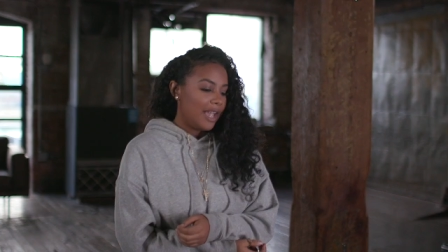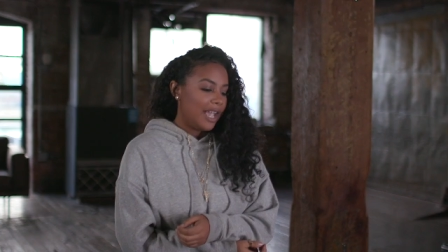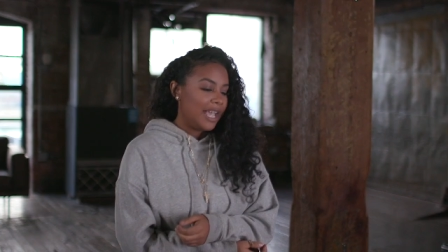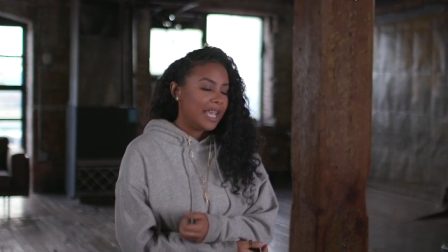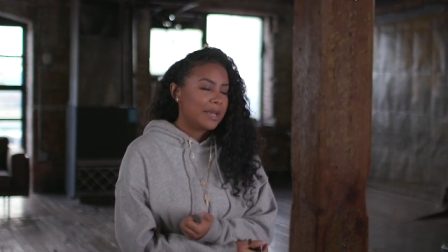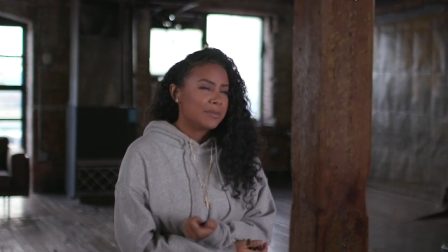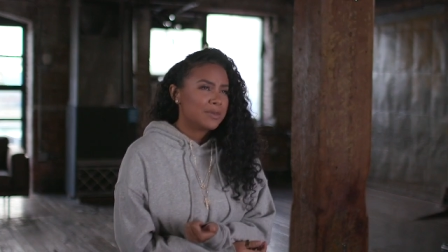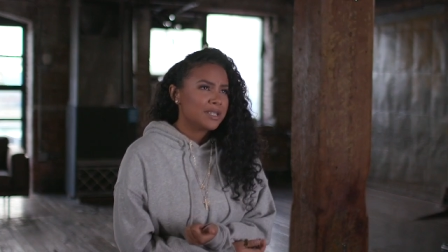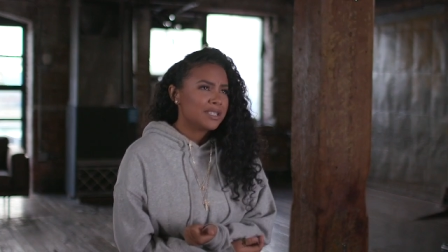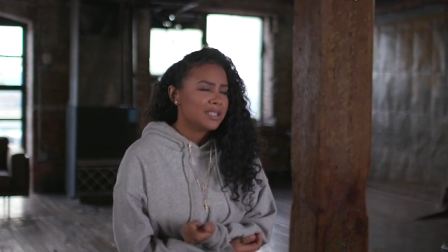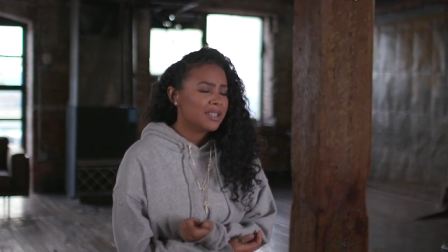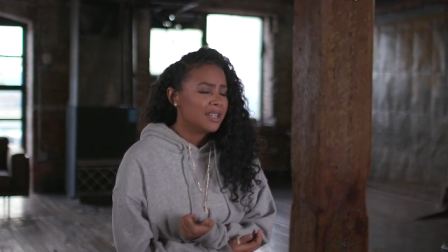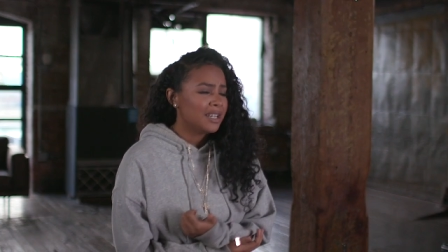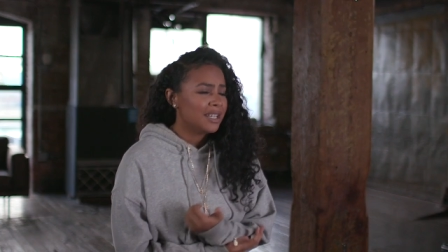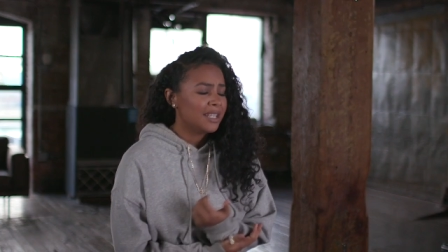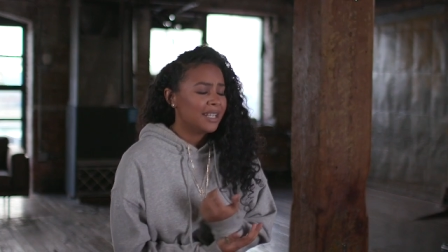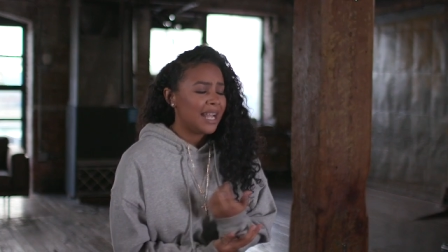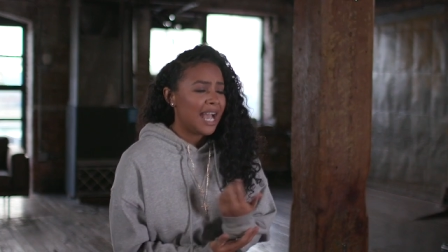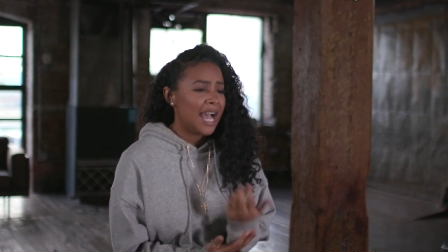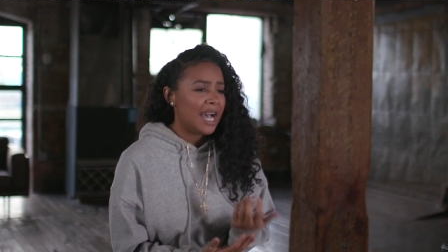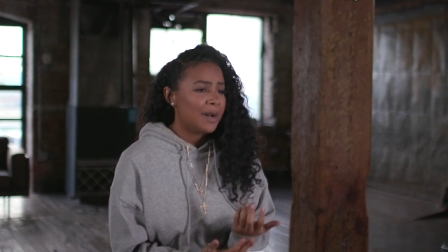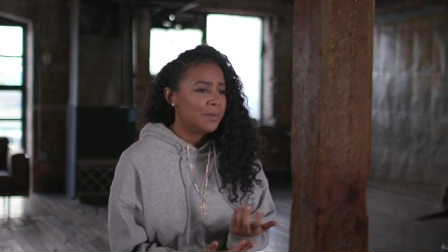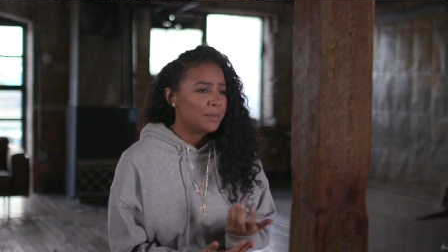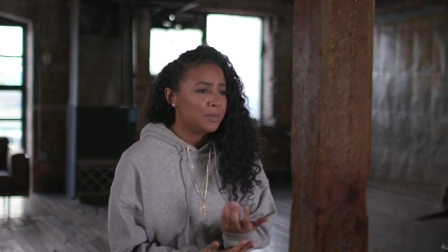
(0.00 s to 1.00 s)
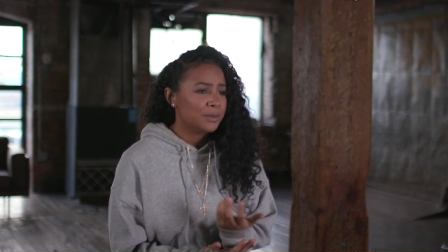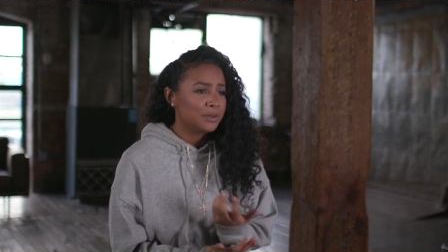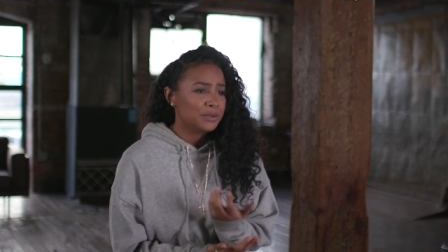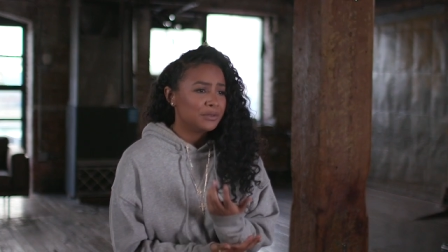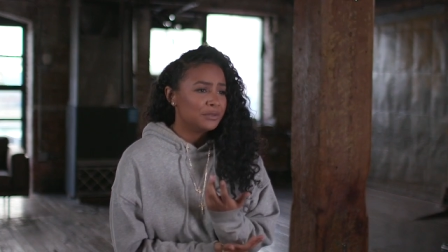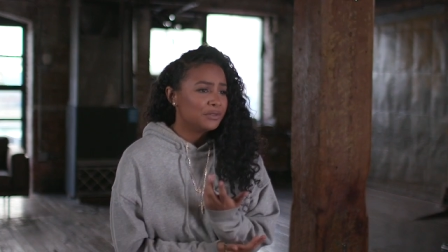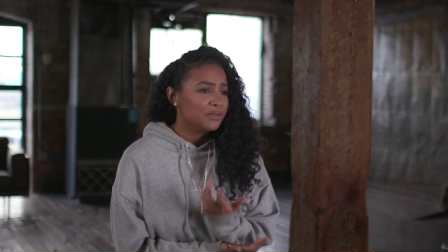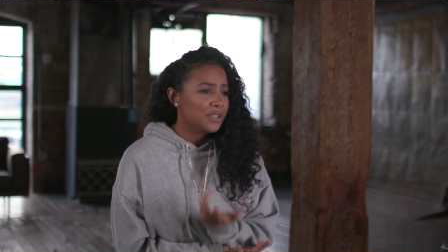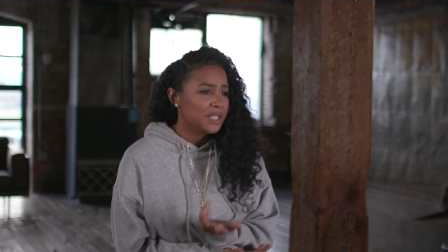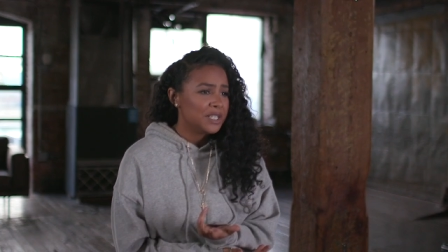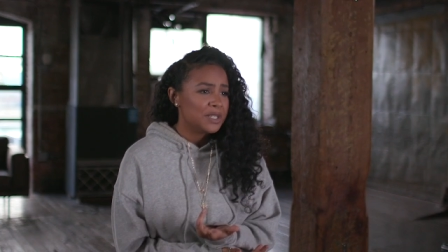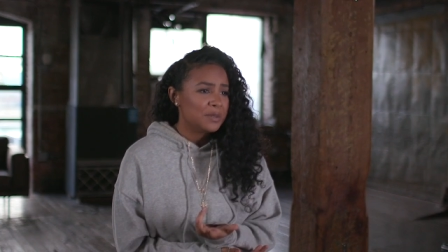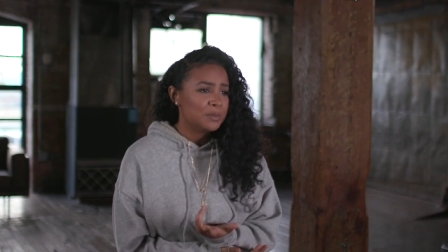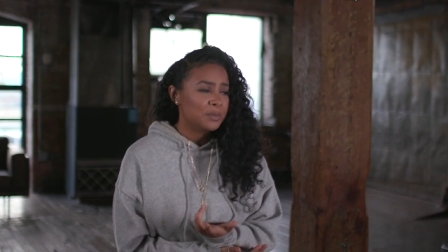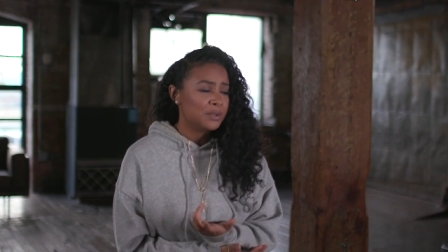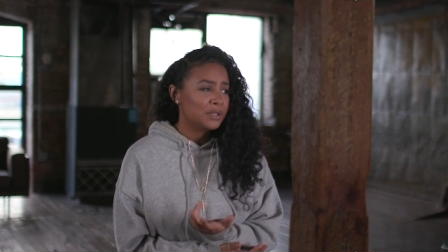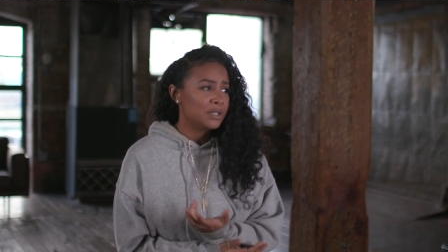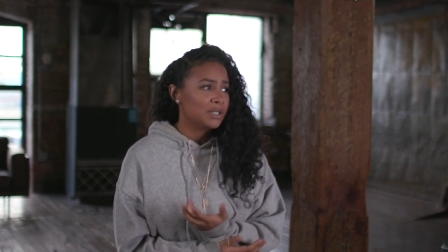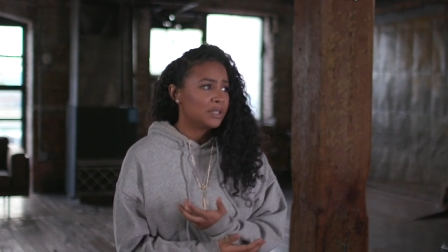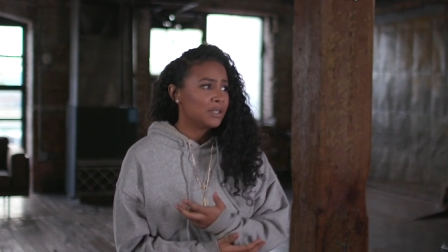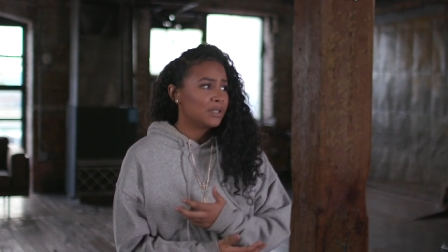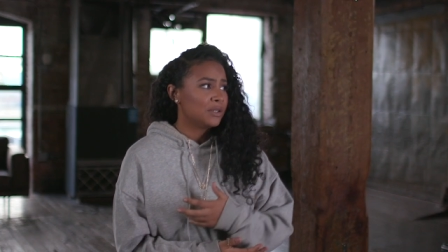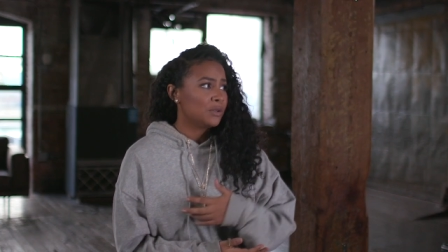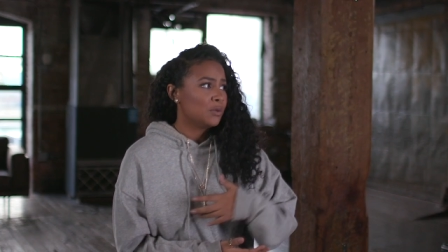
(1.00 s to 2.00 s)
Amazon, Apple,
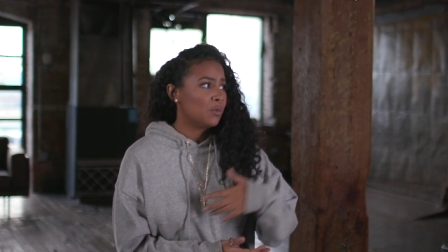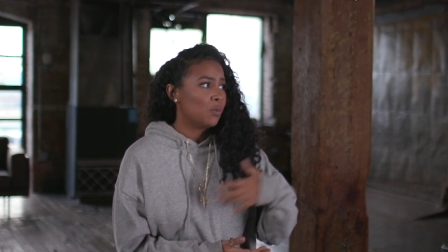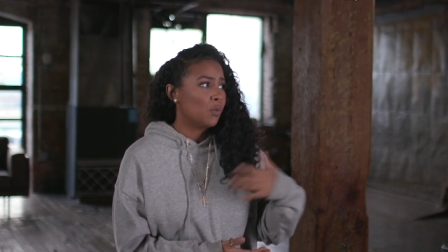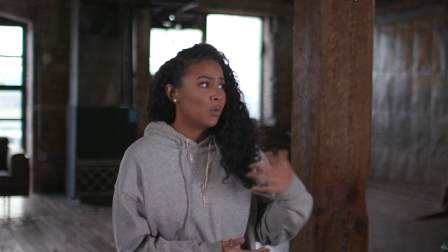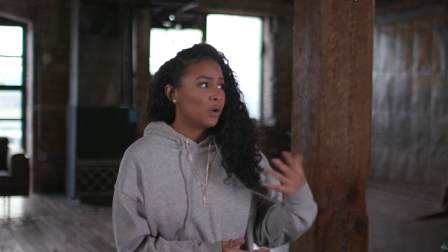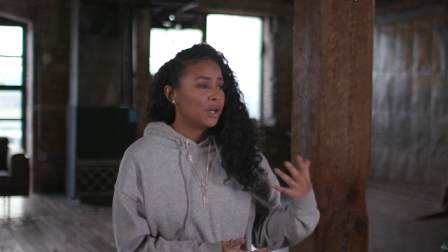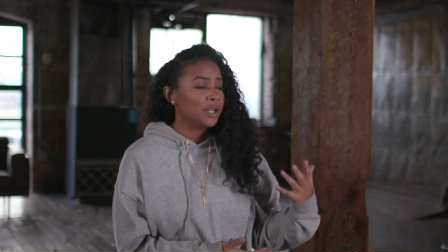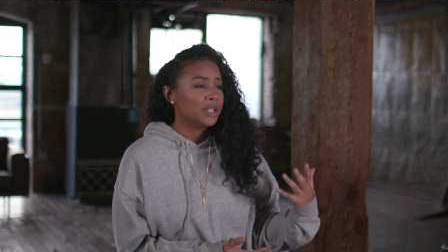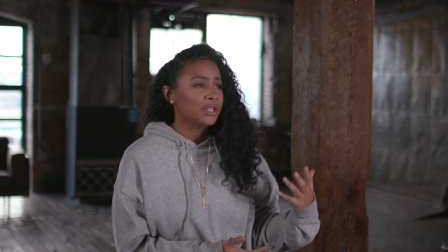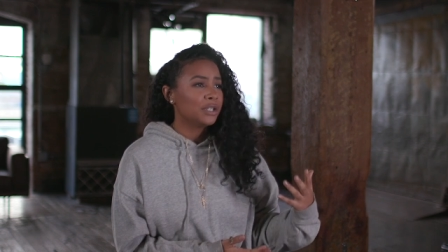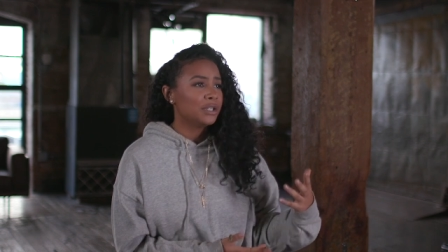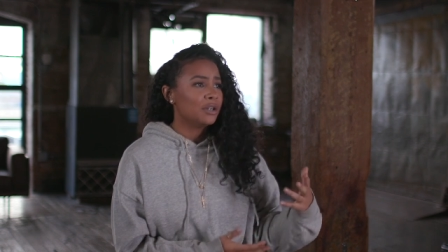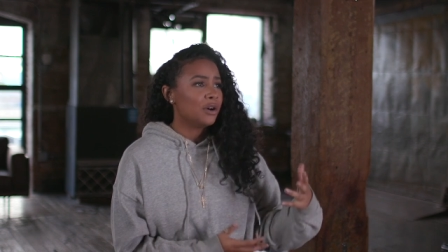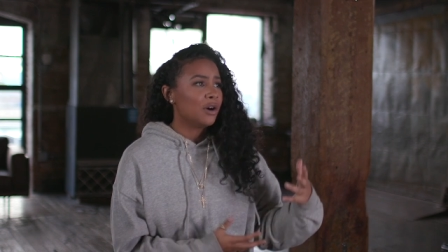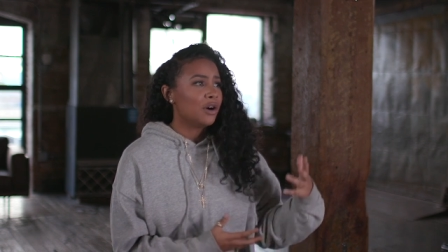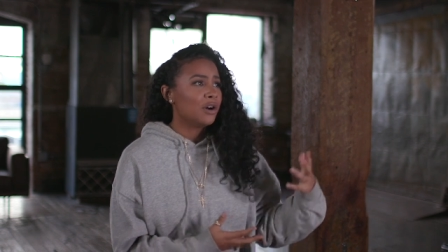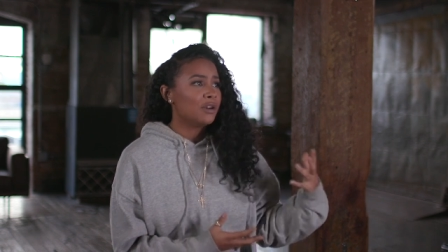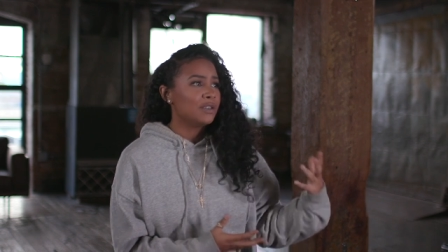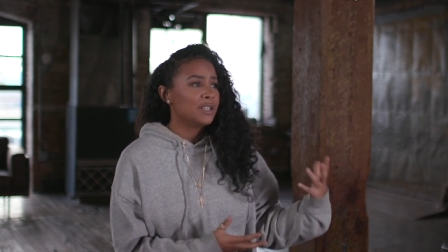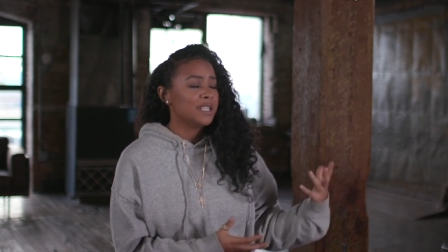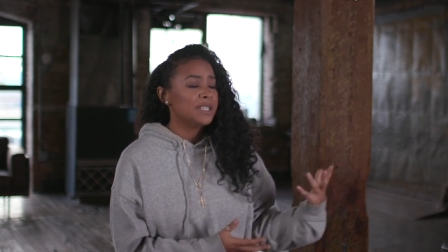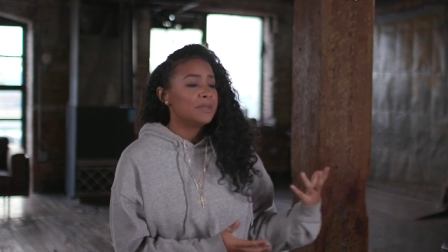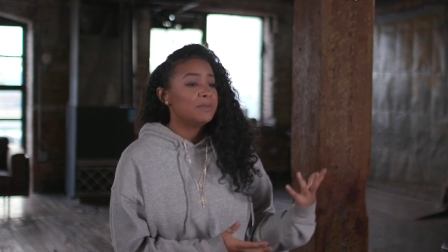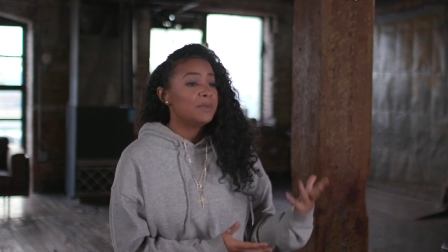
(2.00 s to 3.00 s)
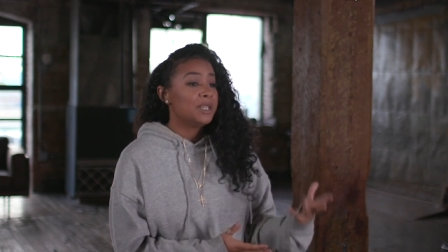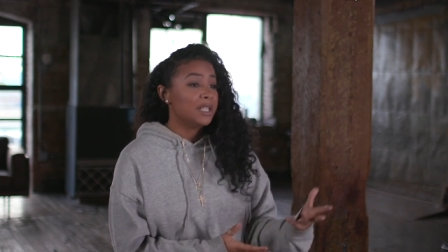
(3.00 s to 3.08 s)
Facebook, Warner, all these